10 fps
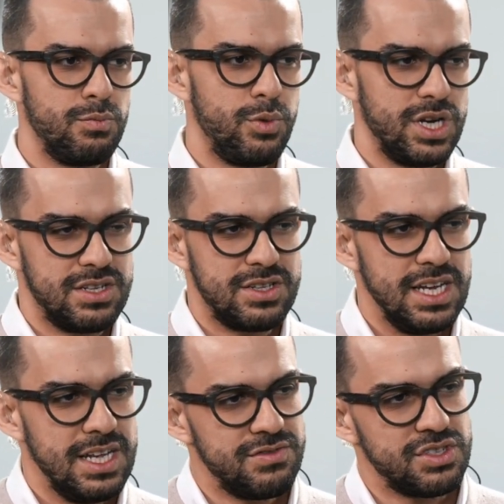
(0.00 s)
What
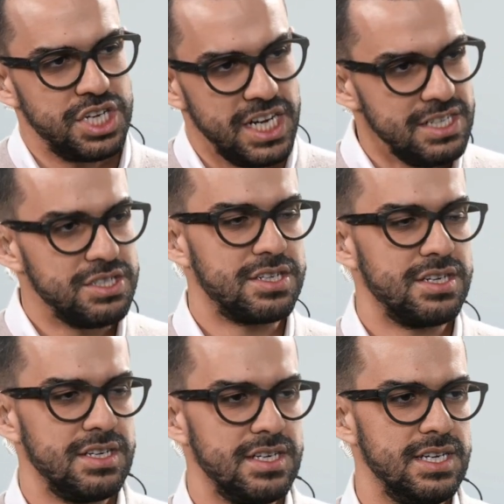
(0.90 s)
then has changed